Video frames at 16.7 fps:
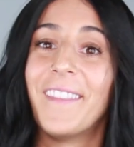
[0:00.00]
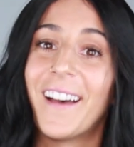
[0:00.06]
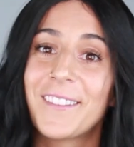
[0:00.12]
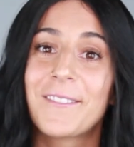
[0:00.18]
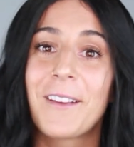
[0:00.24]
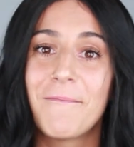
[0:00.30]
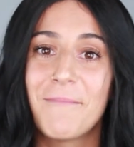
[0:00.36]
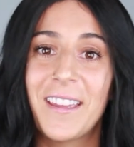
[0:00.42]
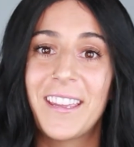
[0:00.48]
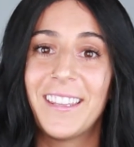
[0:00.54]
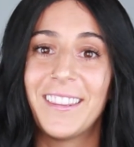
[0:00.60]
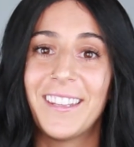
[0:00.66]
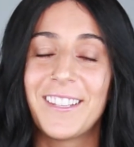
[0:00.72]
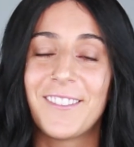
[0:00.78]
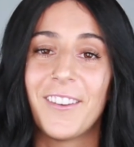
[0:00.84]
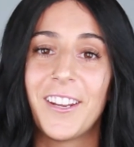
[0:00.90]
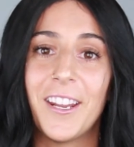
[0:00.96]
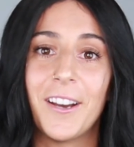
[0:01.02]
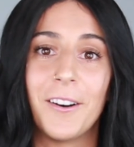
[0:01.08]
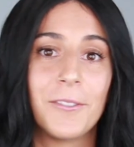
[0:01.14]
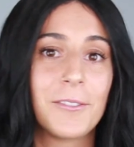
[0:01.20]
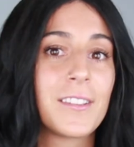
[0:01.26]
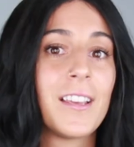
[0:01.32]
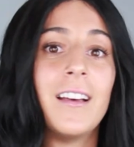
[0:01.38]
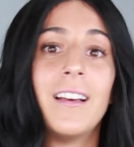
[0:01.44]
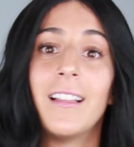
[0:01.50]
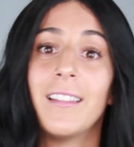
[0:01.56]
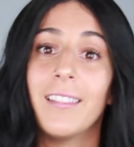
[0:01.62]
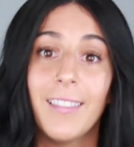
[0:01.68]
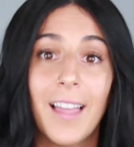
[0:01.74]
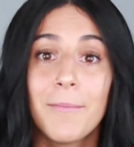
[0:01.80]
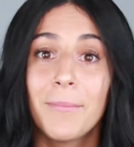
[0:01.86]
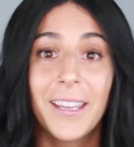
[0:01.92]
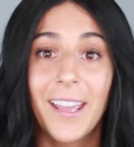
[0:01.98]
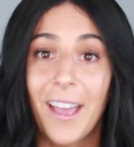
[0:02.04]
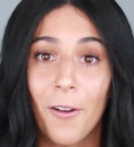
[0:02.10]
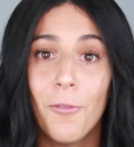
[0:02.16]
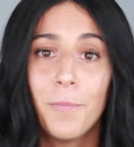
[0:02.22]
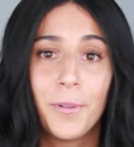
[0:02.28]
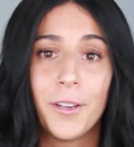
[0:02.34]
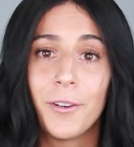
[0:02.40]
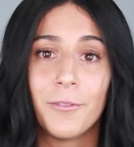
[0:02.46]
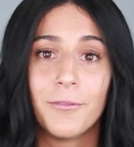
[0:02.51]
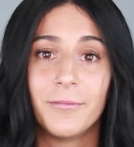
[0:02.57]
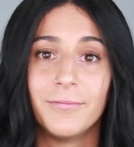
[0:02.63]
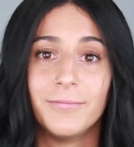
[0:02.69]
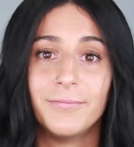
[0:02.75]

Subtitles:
That's why I'm making these videos. Let me help you.